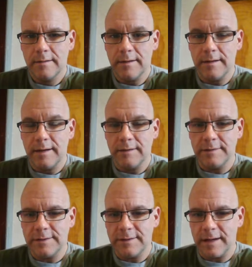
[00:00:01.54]
Hey kids,
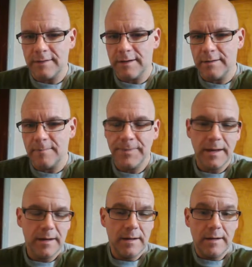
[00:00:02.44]
this is Ivan. How
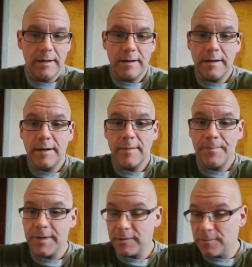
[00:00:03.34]
you
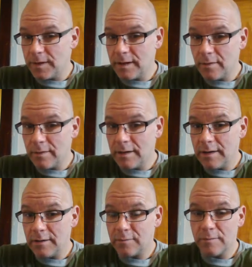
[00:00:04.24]
doing? This video
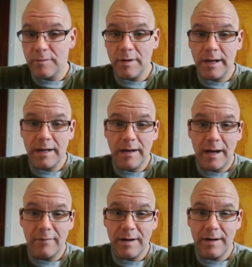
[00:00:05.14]
is a
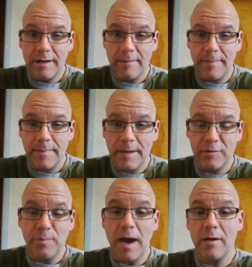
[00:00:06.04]
kind of a
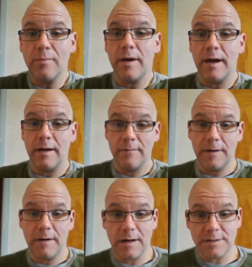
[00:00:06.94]
inspired by a
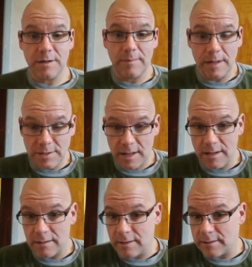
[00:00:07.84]
video I saw by
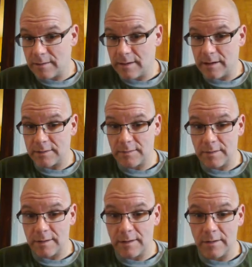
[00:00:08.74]
JDRD30 not too
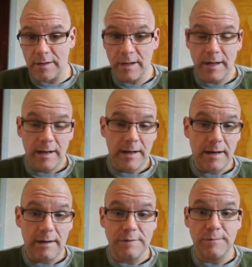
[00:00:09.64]
long ago.
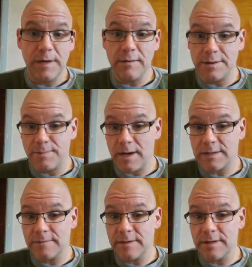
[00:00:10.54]
It's a video
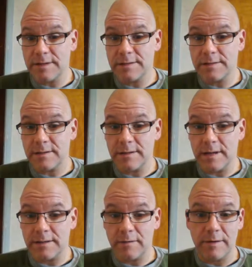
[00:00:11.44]
response of his.
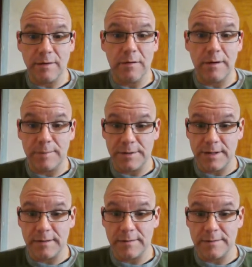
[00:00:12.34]
I don't recall the
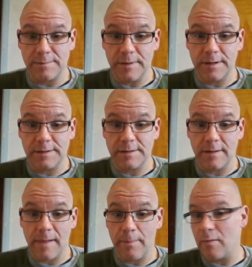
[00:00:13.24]
particulars, but it's
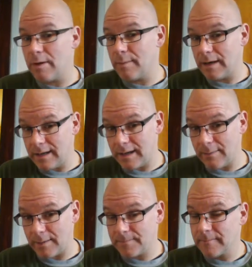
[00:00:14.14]
about women in
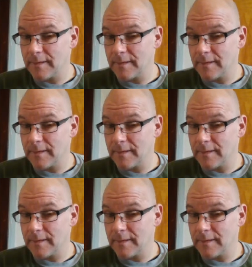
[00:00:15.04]
gaming.